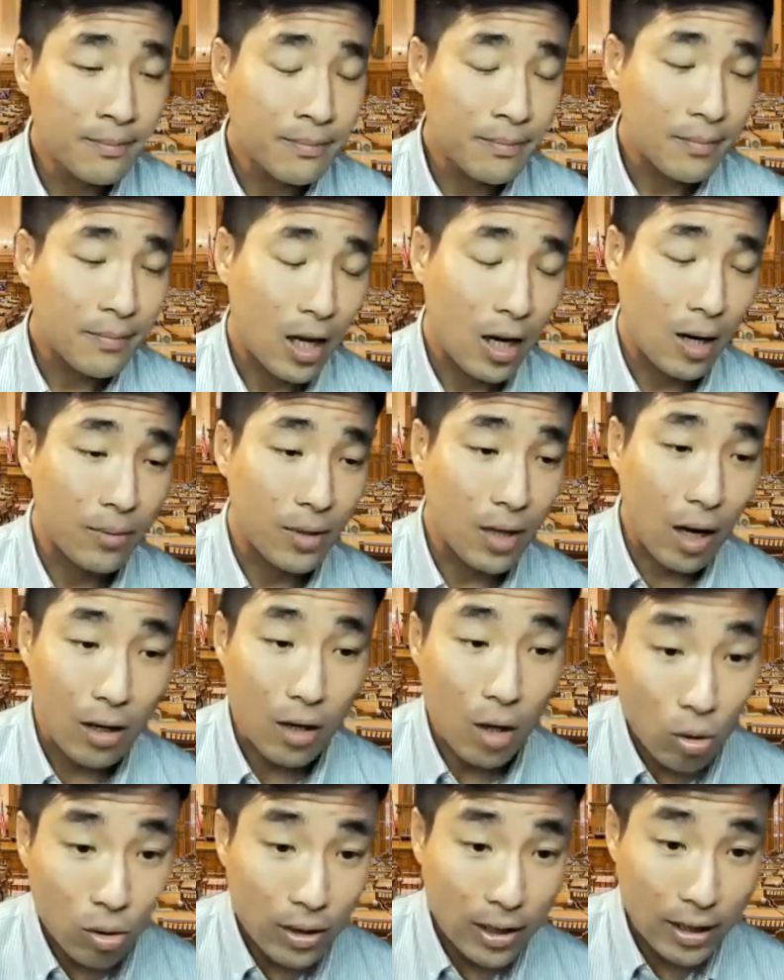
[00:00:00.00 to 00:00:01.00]
Not
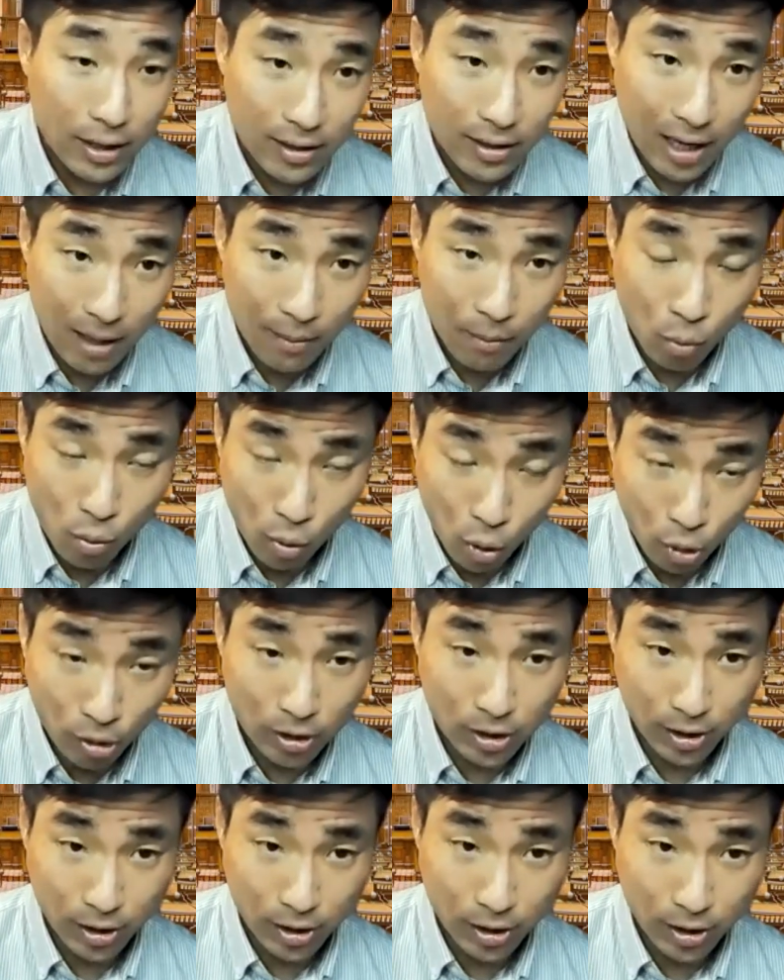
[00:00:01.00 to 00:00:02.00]
only is that more
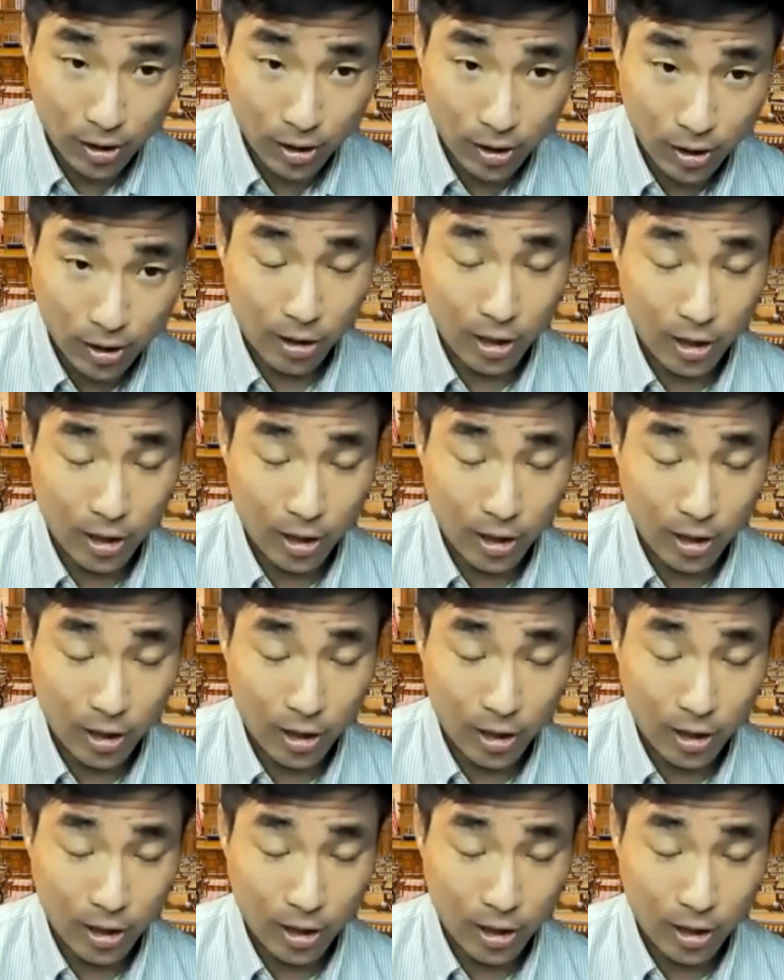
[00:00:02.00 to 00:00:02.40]
secure,